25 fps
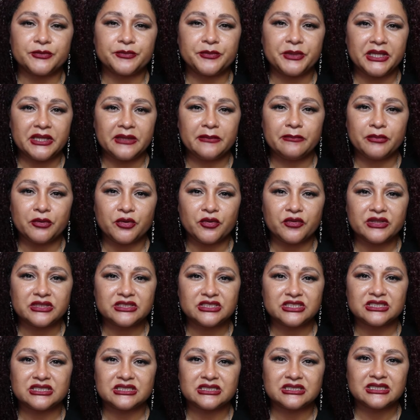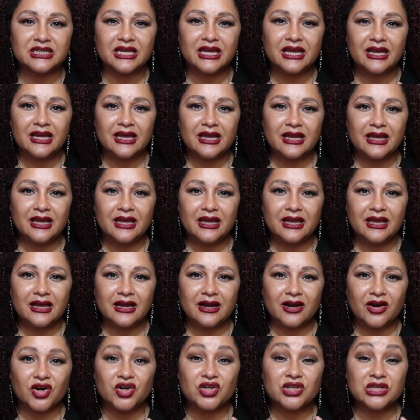people that just
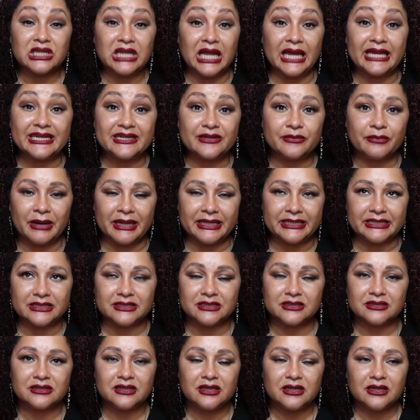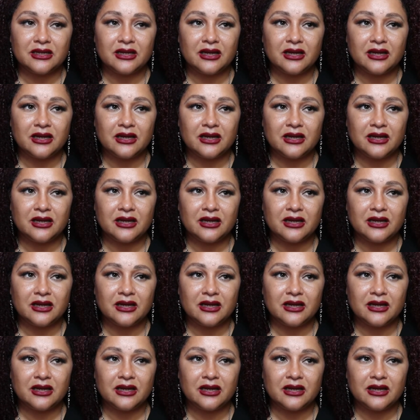are like-minded,